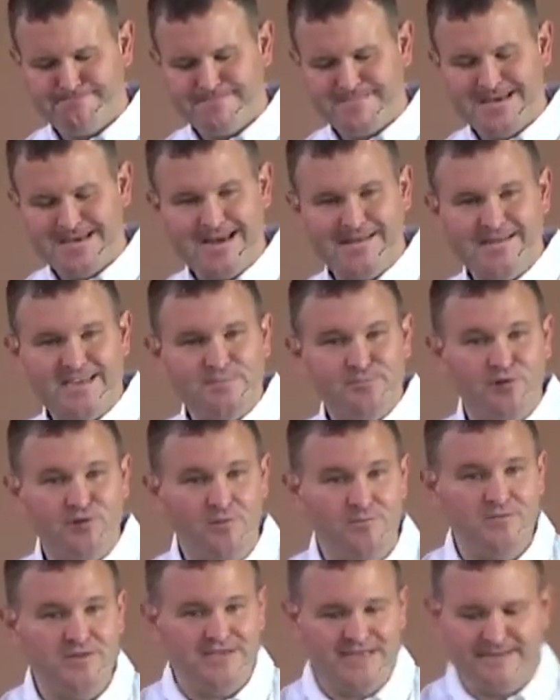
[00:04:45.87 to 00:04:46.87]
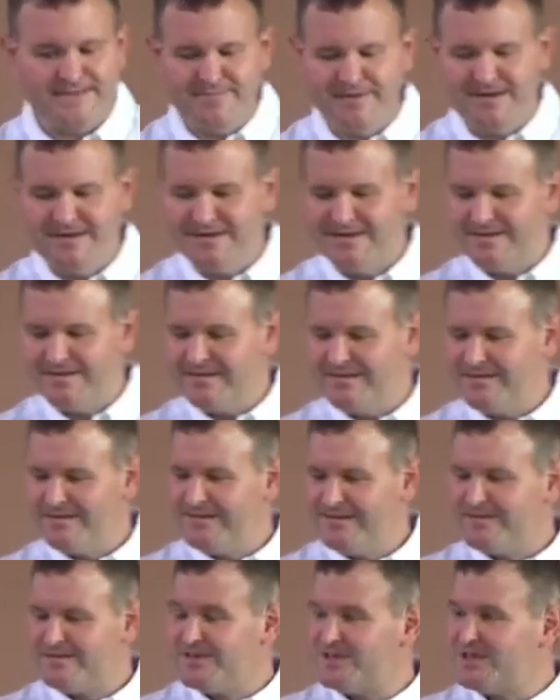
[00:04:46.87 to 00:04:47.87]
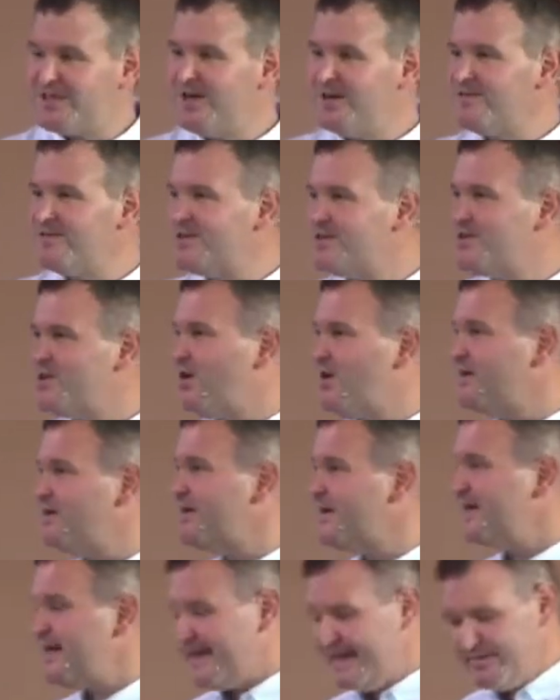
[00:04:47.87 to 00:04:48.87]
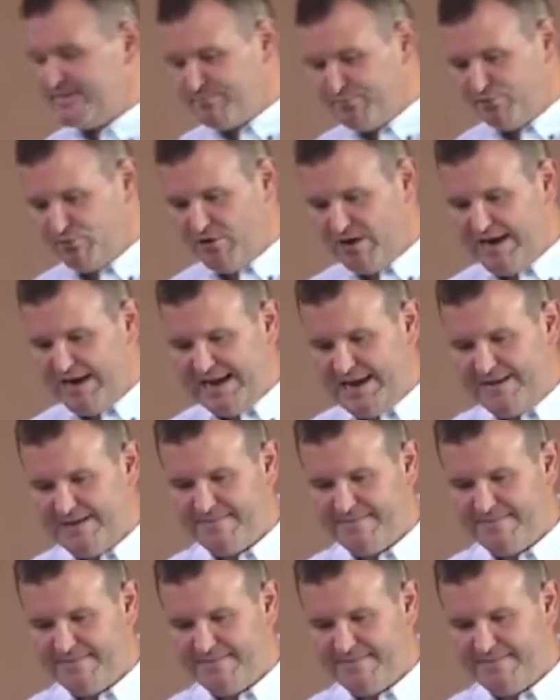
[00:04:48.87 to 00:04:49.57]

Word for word: And this prompted him to turn to God in prayer.